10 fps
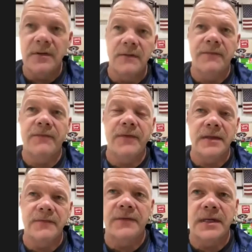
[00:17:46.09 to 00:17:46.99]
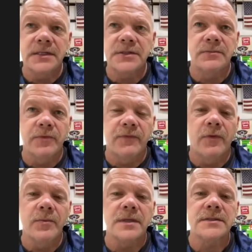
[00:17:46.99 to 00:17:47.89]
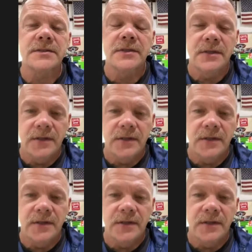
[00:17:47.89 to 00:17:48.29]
of fit and finish and performance,